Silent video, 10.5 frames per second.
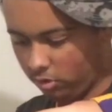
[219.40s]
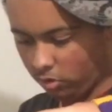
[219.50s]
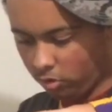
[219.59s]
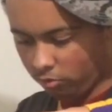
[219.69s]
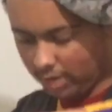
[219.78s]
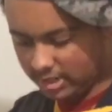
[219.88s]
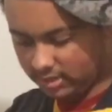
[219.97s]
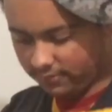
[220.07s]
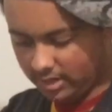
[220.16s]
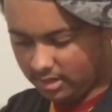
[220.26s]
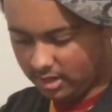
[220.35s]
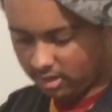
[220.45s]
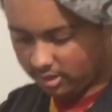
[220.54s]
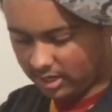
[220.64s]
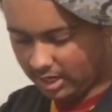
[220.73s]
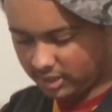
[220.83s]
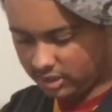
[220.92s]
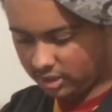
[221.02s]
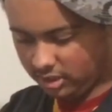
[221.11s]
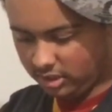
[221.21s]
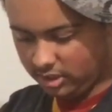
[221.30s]
whole rest of it in there in case
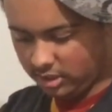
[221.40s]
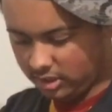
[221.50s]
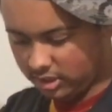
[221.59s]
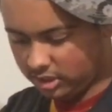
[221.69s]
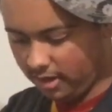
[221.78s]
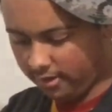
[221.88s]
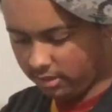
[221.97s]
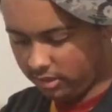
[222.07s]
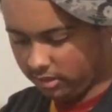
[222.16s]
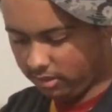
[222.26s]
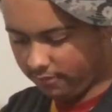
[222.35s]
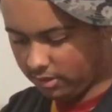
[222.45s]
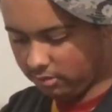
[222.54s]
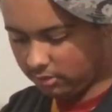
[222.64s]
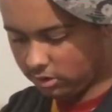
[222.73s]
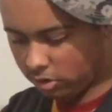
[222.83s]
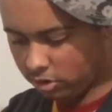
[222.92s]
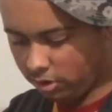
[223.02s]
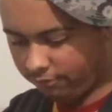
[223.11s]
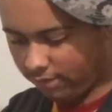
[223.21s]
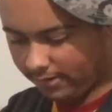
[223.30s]
the stuff the vanilla took
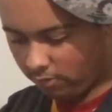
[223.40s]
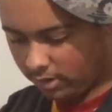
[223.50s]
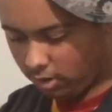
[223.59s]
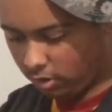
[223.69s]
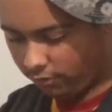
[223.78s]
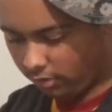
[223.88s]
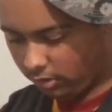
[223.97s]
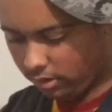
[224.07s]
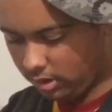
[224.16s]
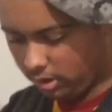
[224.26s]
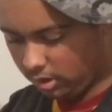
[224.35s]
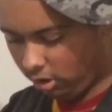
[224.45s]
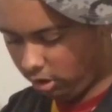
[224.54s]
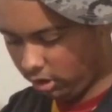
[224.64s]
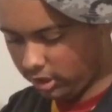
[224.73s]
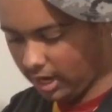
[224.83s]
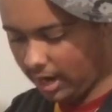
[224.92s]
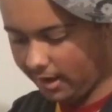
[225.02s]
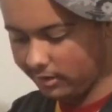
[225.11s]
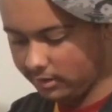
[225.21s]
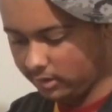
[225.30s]
the flavoring over. Or
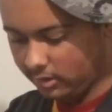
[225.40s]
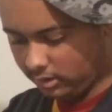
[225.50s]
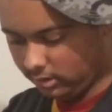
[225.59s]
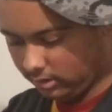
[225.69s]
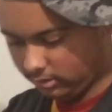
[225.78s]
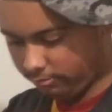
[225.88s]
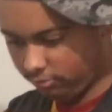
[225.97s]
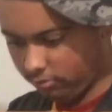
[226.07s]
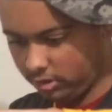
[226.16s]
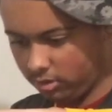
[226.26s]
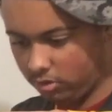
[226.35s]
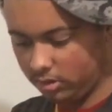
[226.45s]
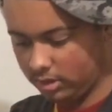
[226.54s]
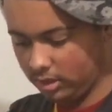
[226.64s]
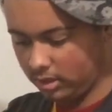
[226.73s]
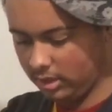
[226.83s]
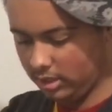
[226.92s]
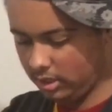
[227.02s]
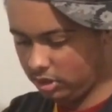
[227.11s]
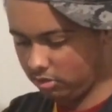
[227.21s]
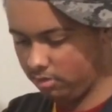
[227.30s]
yeah, let's pour the whole cotton
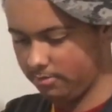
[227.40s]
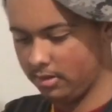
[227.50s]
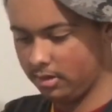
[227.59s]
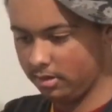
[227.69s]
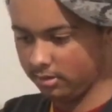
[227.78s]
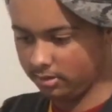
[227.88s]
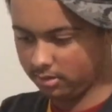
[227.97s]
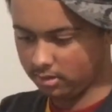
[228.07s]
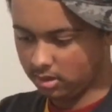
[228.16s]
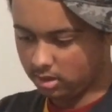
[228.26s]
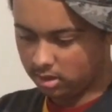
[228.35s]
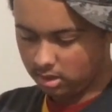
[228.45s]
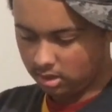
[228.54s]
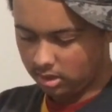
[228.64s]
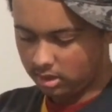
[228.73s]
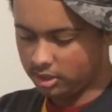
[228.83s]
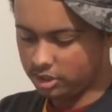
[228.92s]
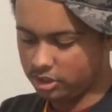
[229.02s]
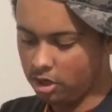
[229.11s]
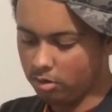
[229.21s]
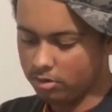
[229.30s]
candy syrup in there. This is
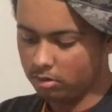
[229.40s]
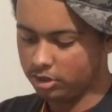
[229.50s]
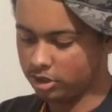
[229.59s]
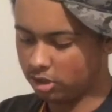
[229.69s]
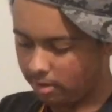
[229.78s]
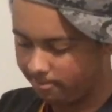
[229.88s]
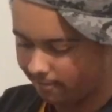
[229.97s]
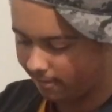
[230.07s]
snow cone syrup.